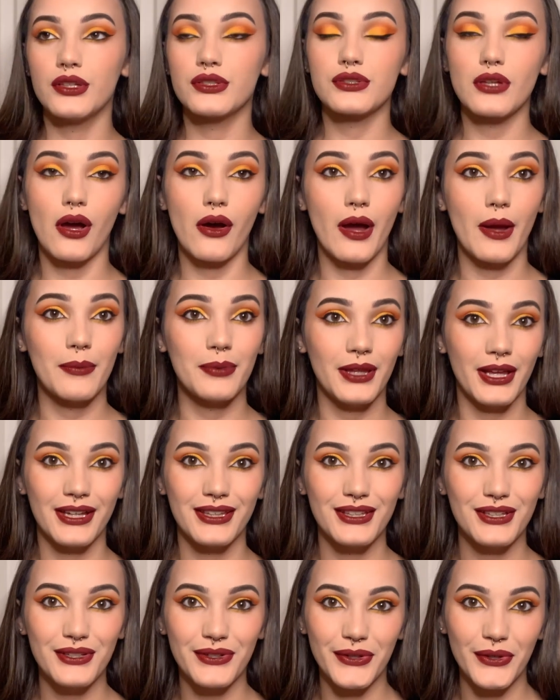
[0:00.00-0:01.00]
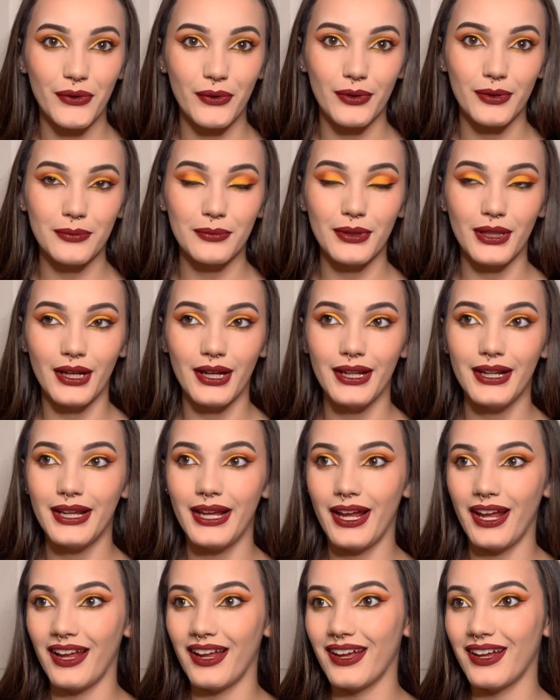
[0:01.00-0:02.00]
So I applied the Unicorn Blood,
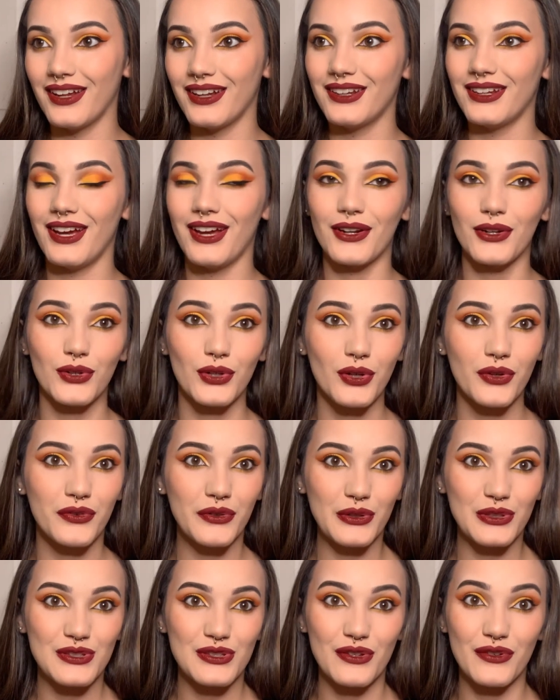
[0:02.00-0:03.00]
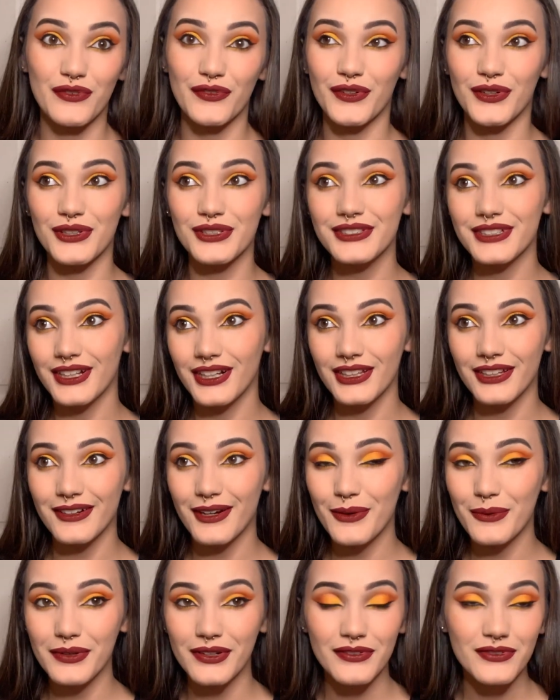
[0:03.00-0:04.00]
and I don't know if it's the first color
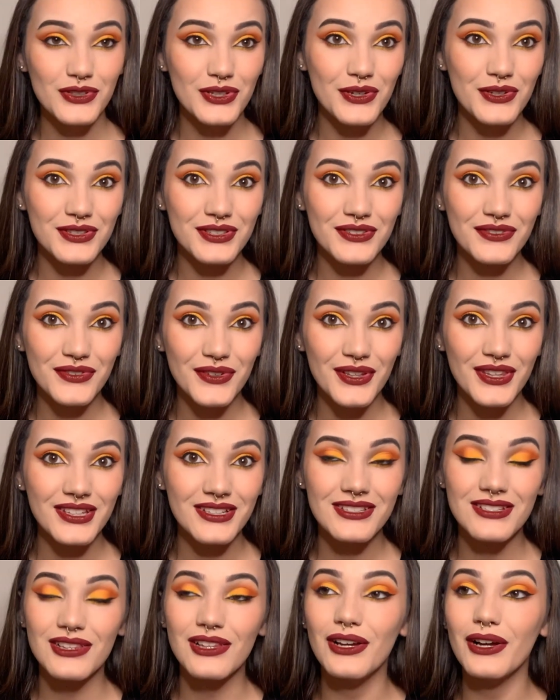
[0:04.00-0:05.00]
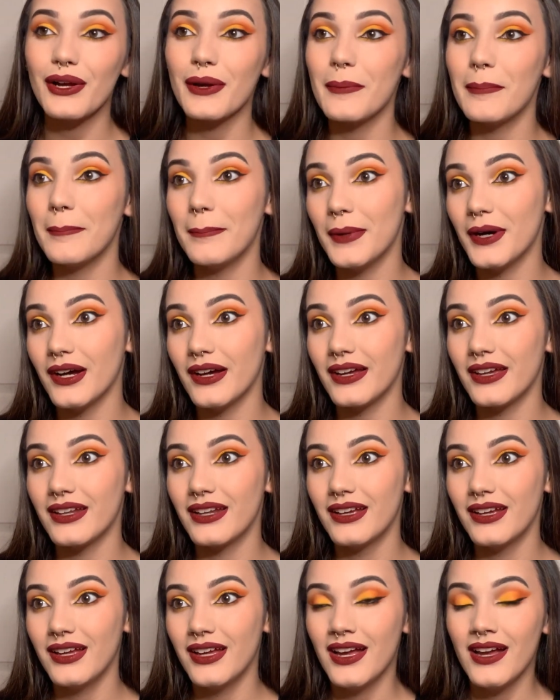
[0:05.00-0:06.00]
I would have chosen for this look, but
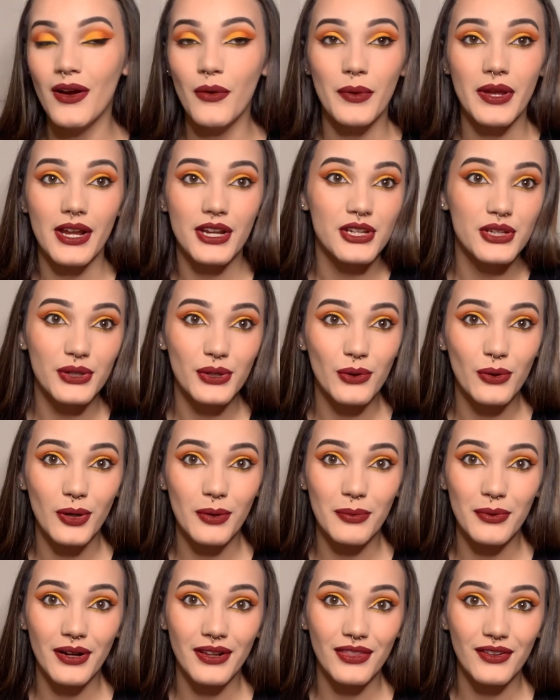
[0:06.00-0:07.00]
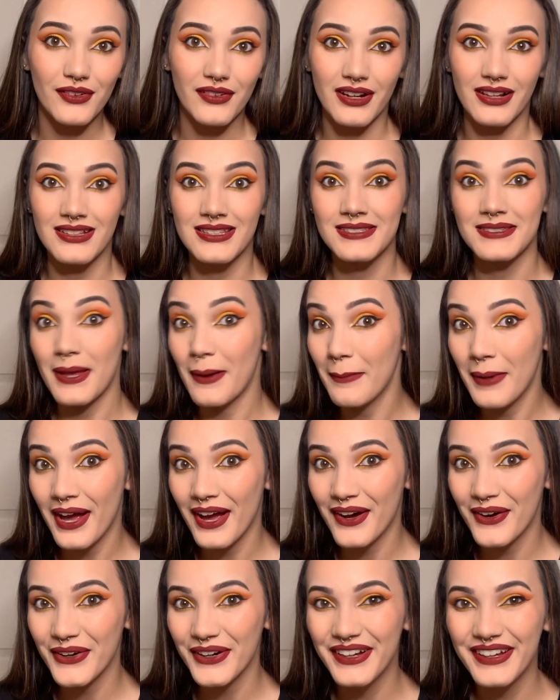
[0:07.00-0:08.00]
we had to incorporate the red
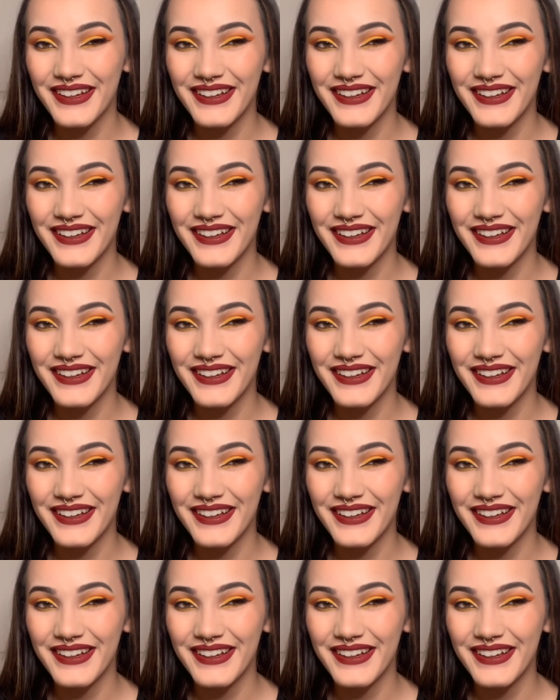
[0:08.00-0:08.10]
somehow.